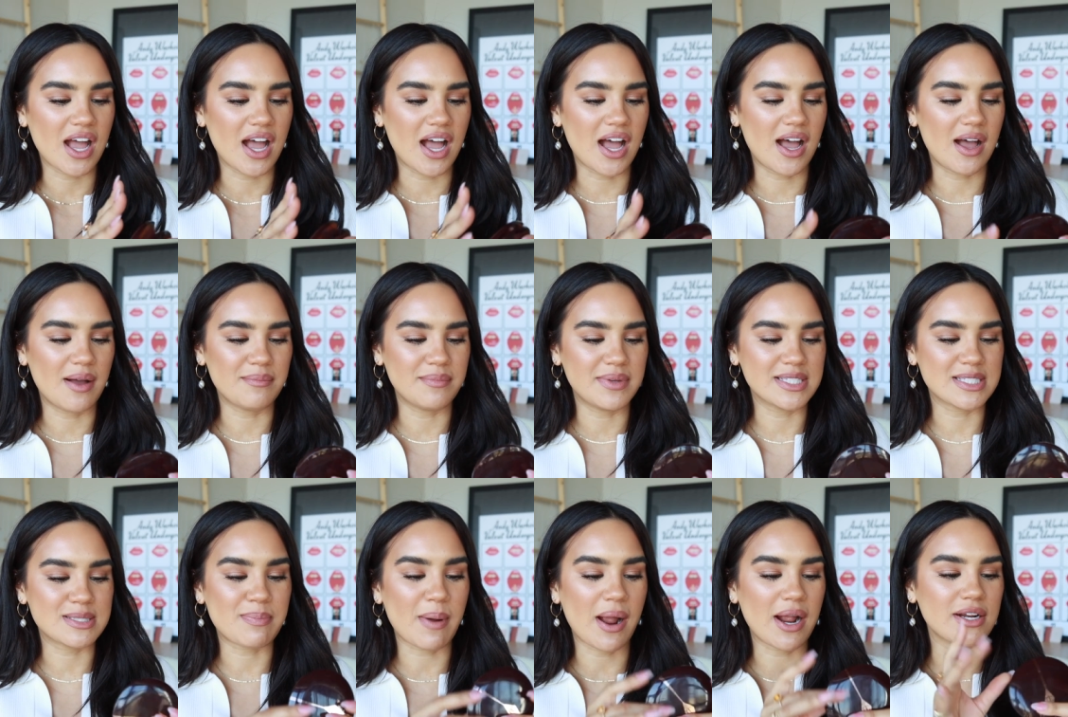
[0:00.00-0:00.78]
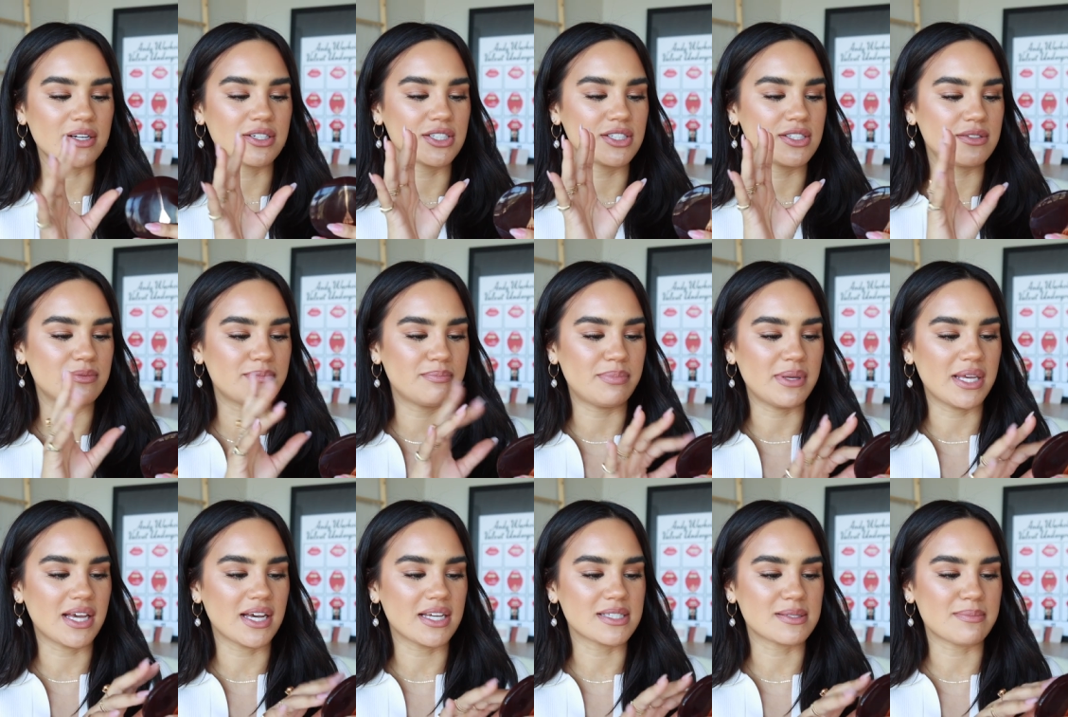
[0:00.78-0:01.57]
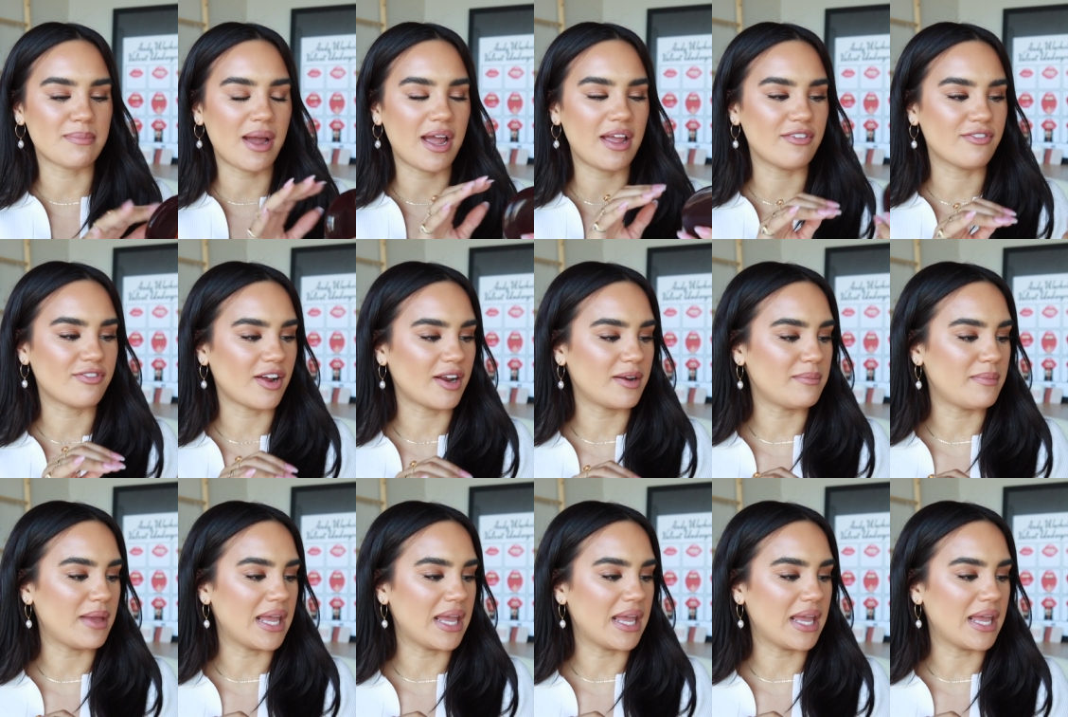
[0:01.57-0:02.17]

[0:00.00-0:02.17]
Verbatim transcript: um, inspired because my friend